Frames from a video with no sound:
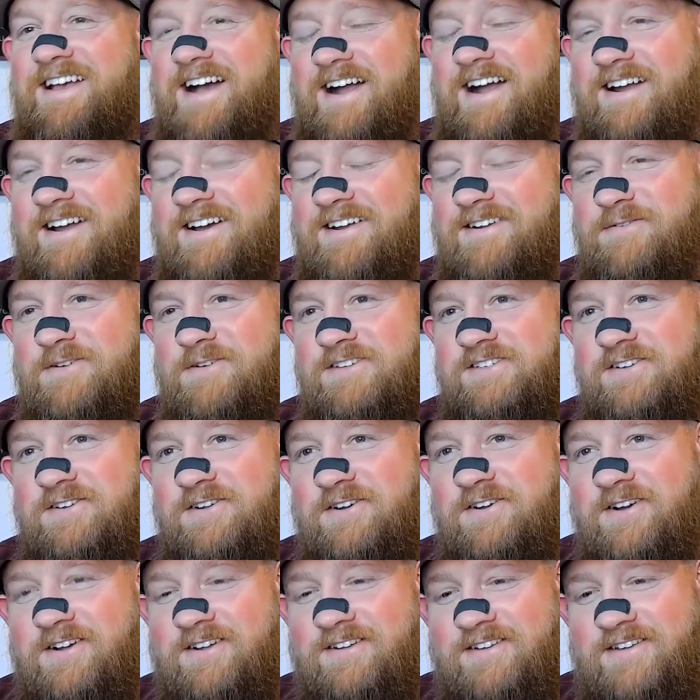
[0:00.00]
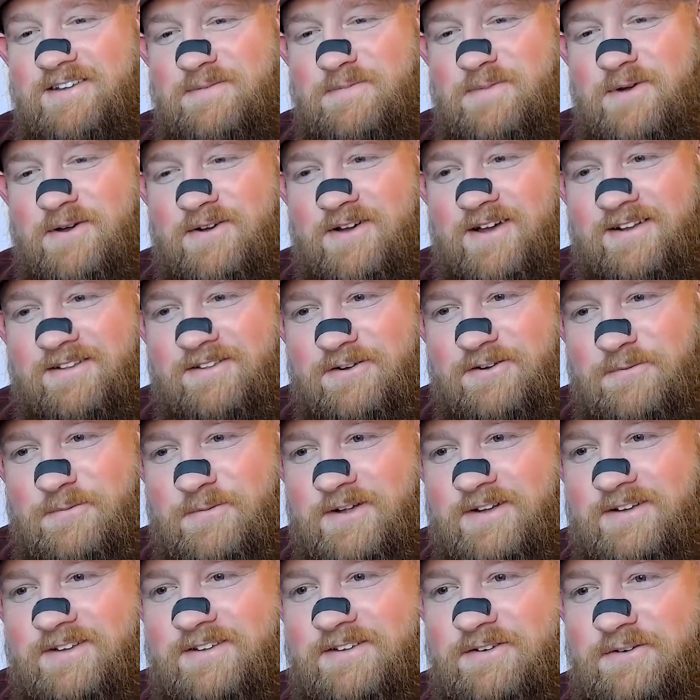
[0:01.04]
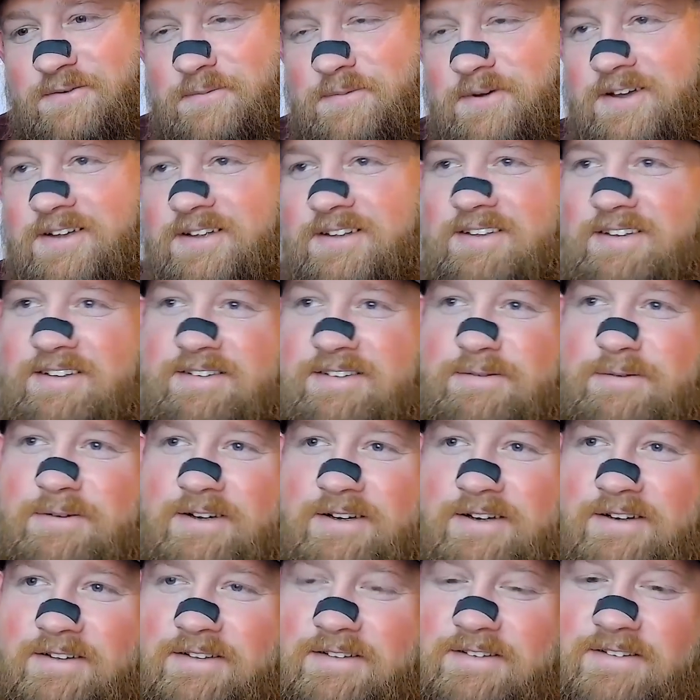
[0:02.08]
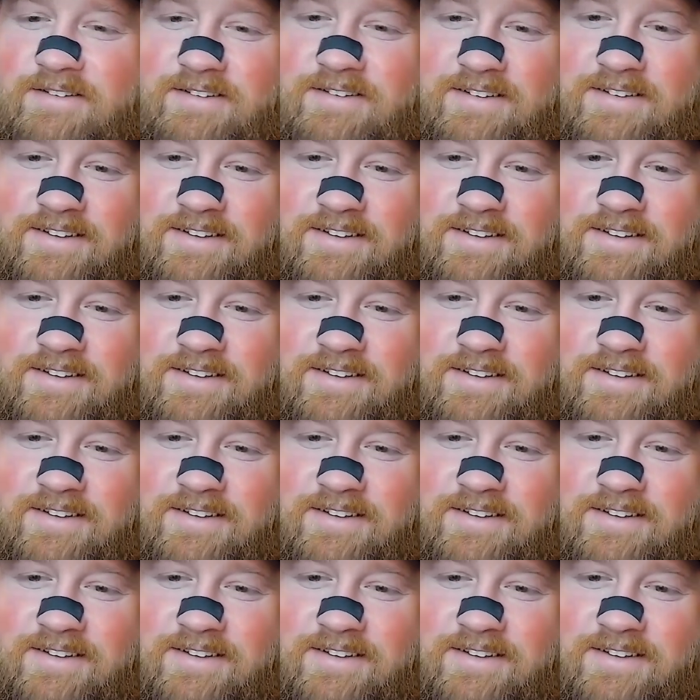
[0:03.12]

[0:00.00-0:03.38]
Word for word: I kind of wish you'd have called Depot out a little bit too, but it is what it is.